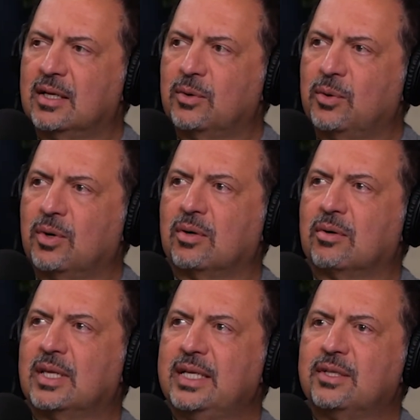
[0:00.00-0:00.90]
who are
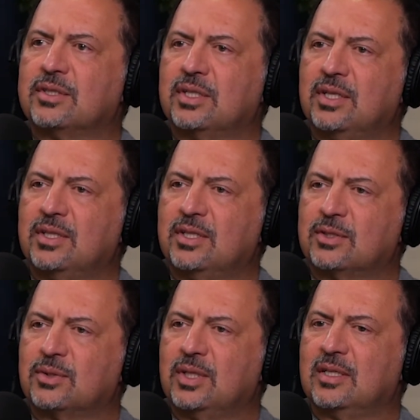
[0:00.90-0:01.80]
leaders in the
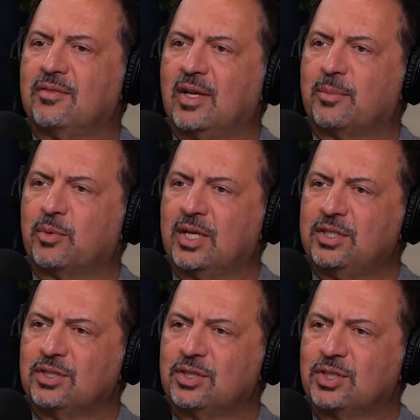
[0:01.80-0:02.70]
industry and develop
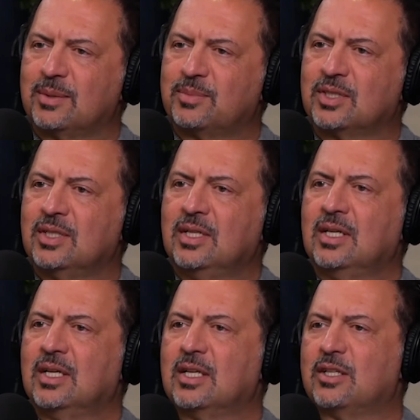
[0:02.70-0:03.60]
relationships.
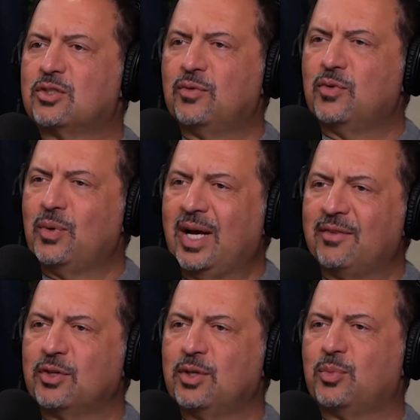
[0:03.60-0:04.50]
And so if you have
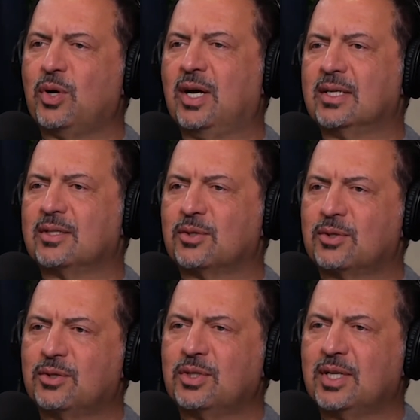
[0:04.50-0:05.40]
a good product or
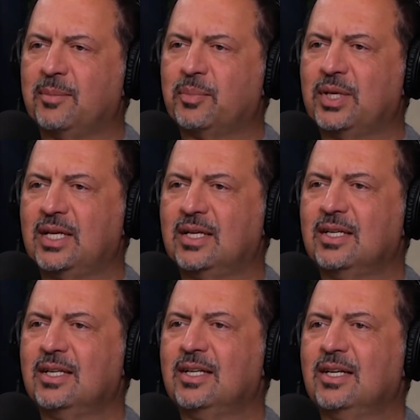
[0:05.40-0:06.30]
good company,
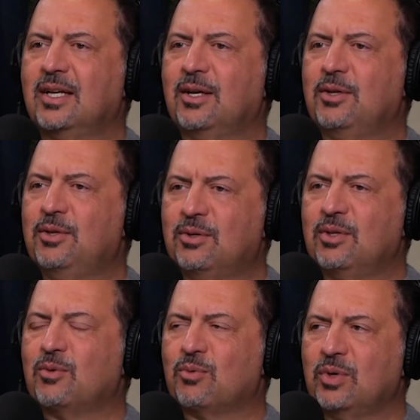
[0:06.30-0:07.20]
you
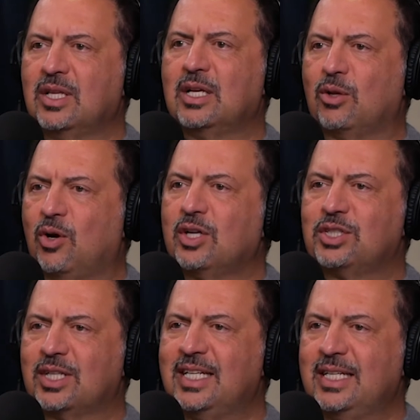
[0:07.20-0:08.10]
can really launch
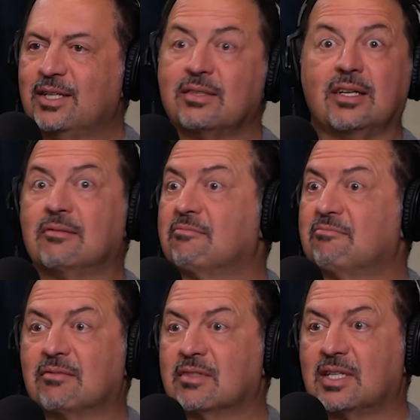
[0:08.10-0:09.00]
it here and
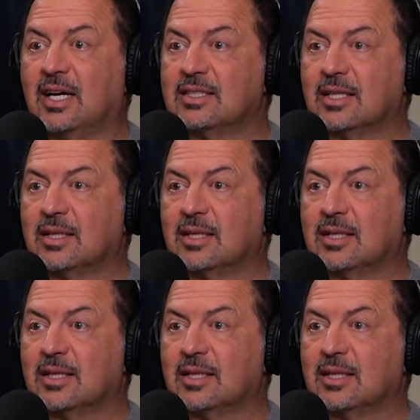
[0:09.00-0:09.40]
then the sky's the